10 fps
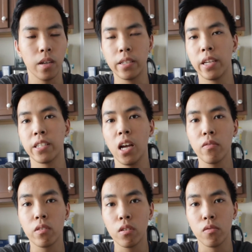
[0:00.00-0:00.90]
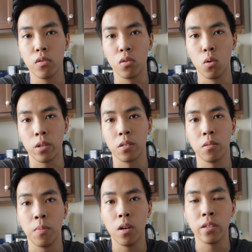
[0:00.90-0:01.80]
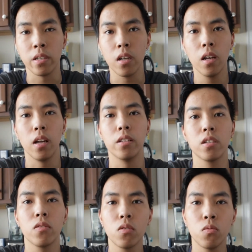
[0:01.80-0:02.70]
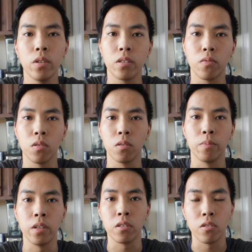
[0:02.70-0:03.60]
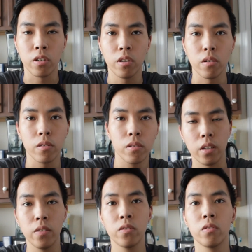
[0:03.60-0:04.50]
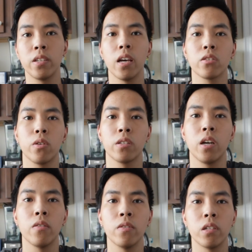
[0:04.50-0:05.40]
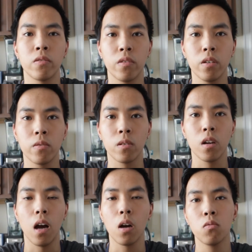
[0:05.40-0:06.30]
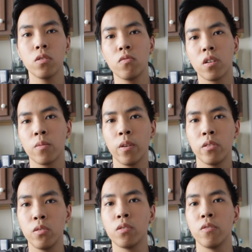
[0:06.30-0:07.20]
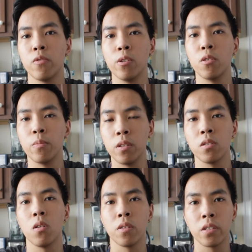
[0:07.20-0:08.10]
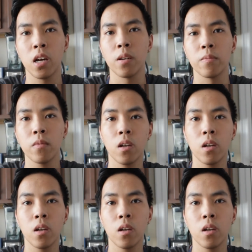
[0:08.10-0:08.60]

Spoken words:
It takes half a year for the orchids to pollinate and several weeks for the beans to cure. Even though the extracts have less flavor, I wouldn't recommend using vanilla beans all the time.